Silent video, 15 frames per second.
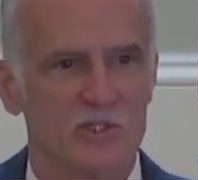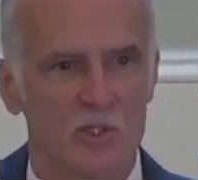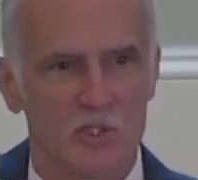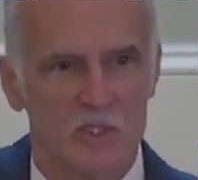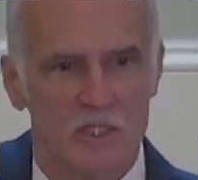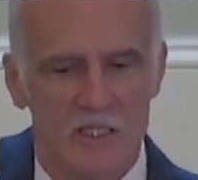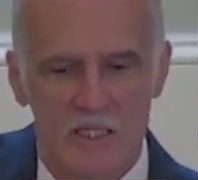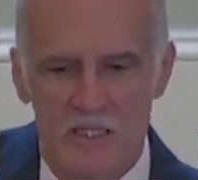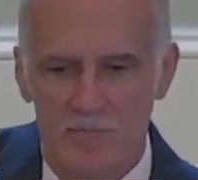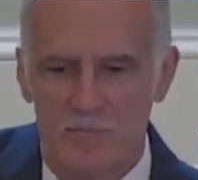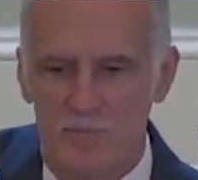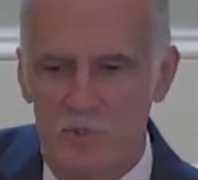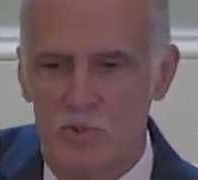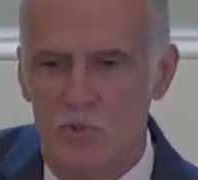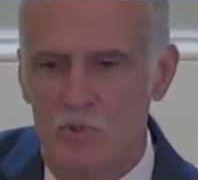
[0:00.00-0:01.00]
That's going to
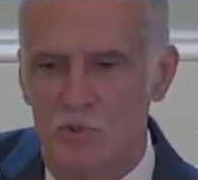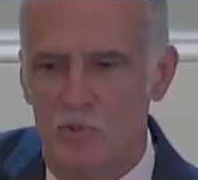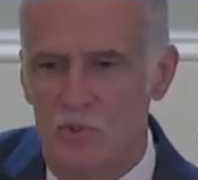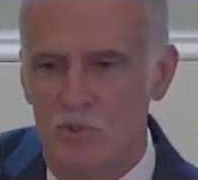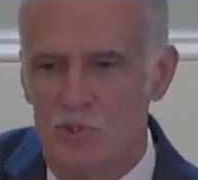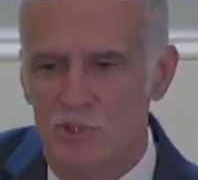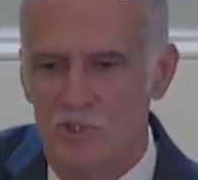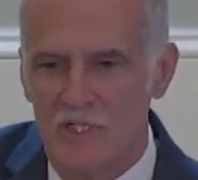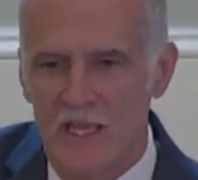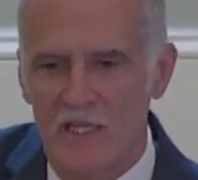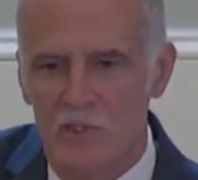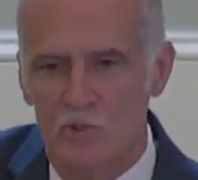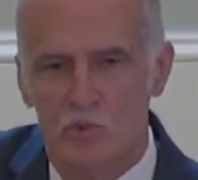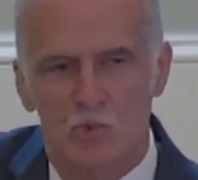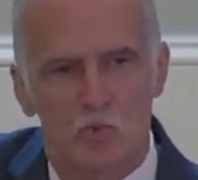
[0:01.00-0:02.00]
keep your, your
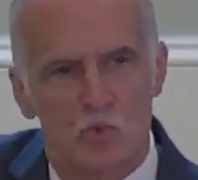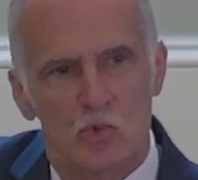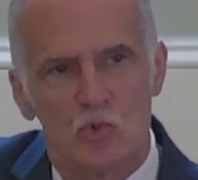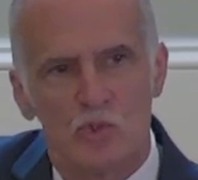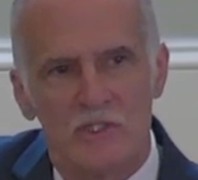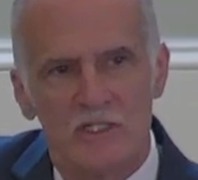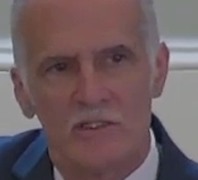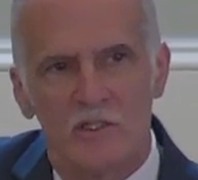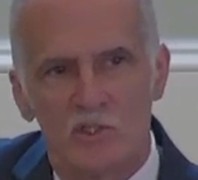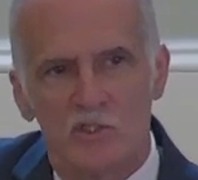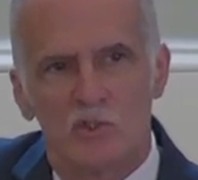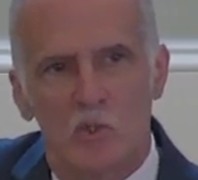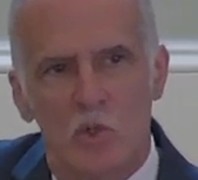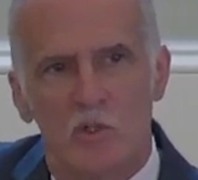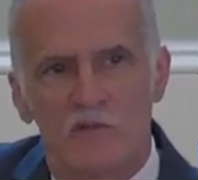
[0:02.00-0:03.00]
sandals rooted
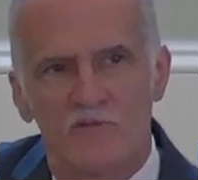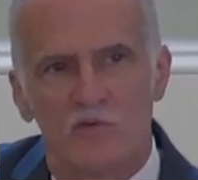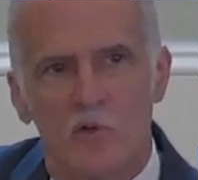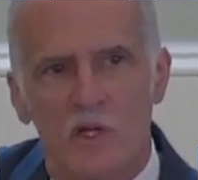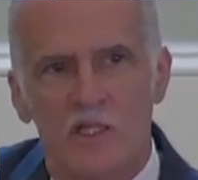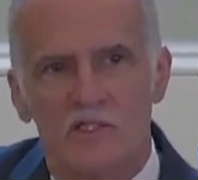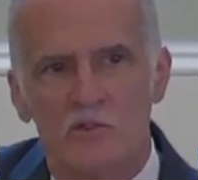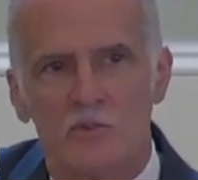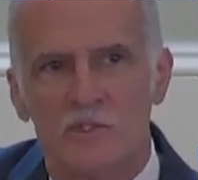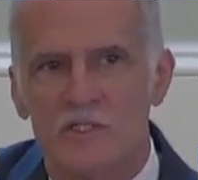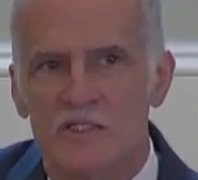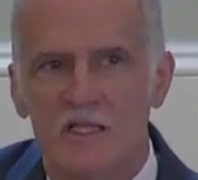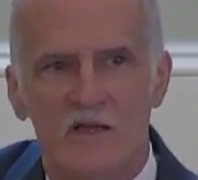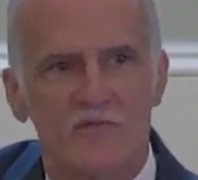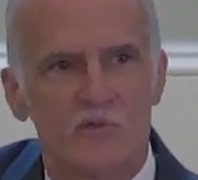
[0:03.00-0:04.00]
in the soil of
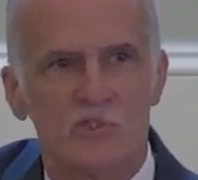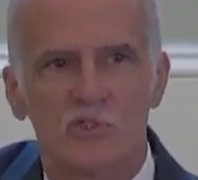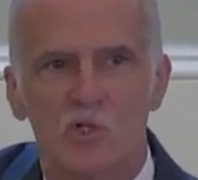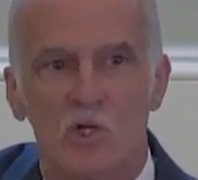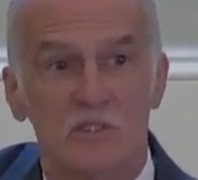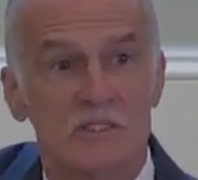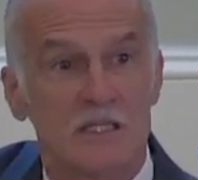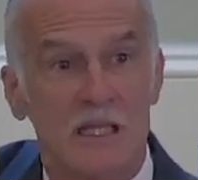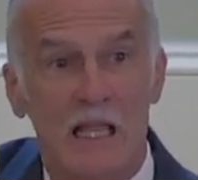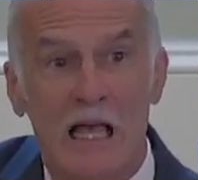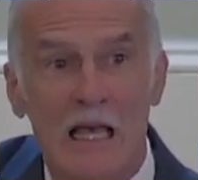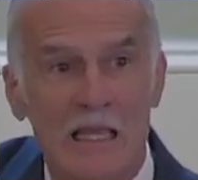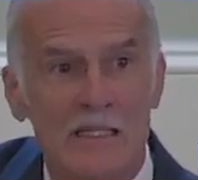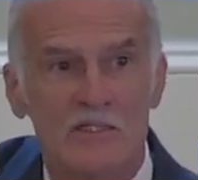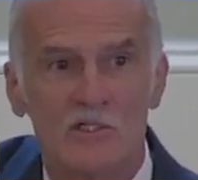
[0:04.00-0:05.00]
grace when the devil starts
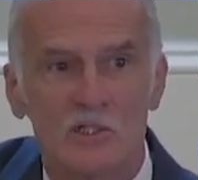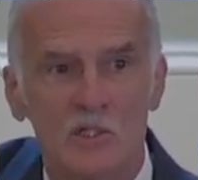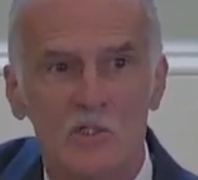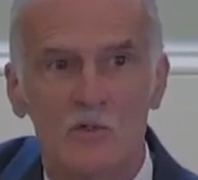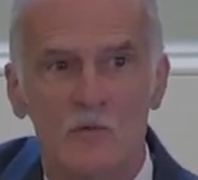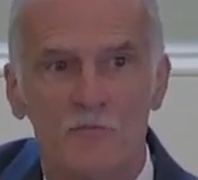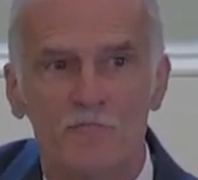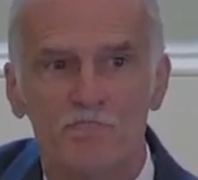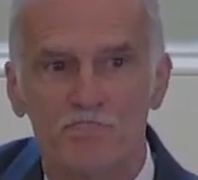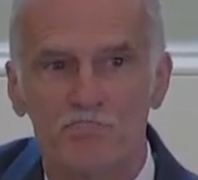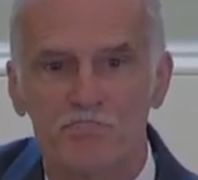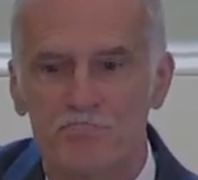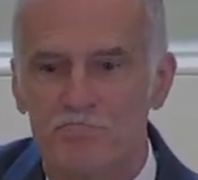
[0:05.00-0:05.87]
lying to you.